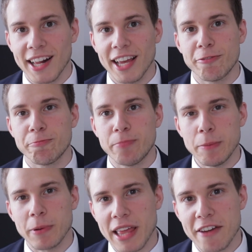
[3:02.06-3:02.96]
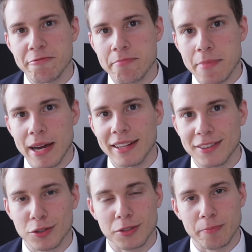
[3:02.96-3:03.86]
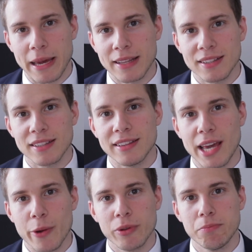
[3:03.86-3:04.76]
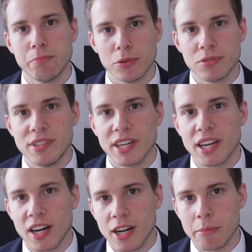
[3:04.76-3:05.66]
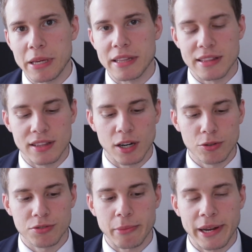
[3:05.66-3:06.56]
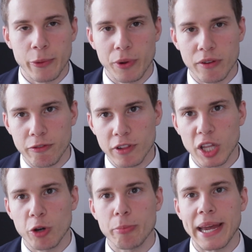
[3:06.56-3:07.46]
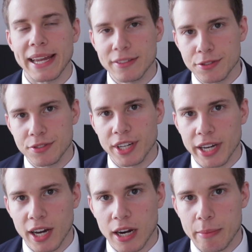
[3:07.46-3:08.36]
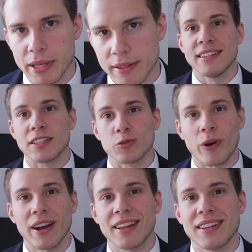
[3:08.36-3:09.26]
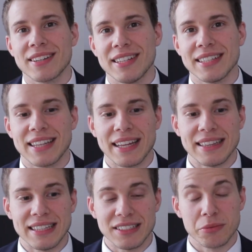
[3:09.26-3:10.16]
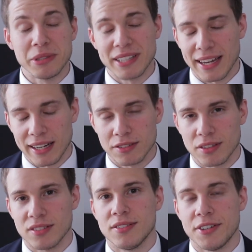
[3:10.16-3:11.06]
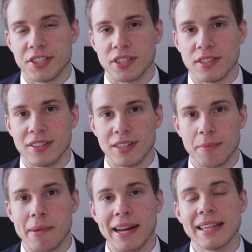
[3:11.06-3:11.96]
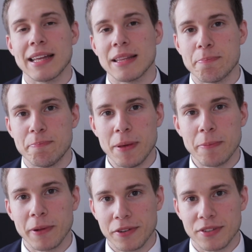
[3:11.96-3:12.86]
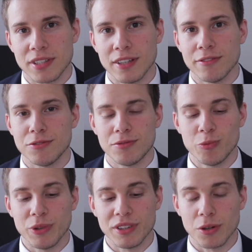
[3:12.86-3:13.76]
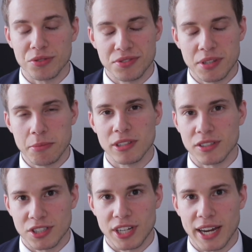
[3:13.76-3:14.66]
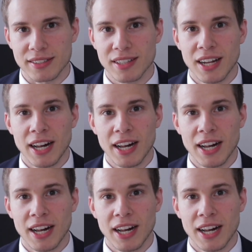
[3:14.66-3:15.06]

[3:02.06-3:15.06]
If people have money to spend, they will boost the economy. Those money will flow back into the economy. There's one other thing that needs to be taken into consideration. The money that the people receive with those stimulus checks